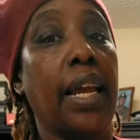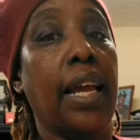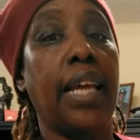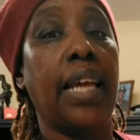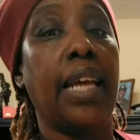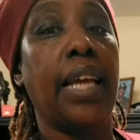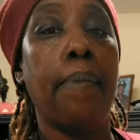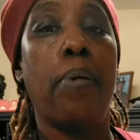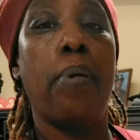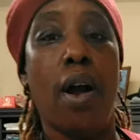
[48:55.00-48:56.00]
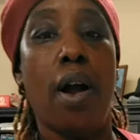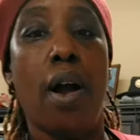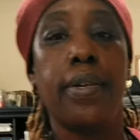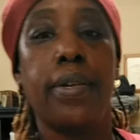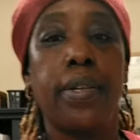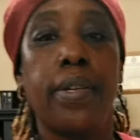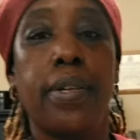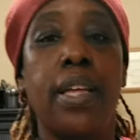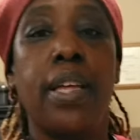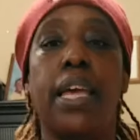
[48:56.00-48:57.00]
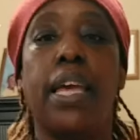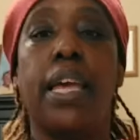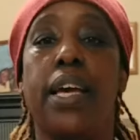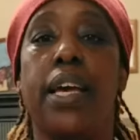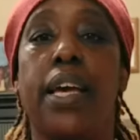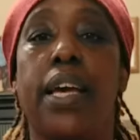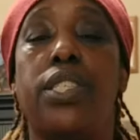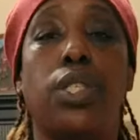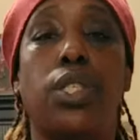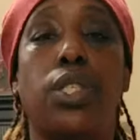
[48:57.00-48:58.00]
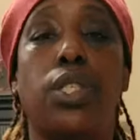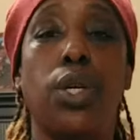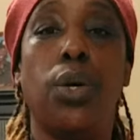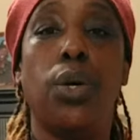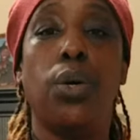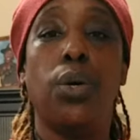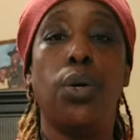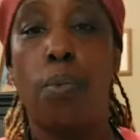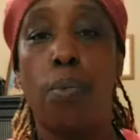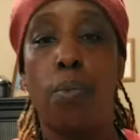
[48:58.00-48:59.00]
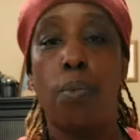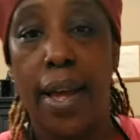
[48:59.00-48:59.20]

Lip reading: deep pour is 2 to 1.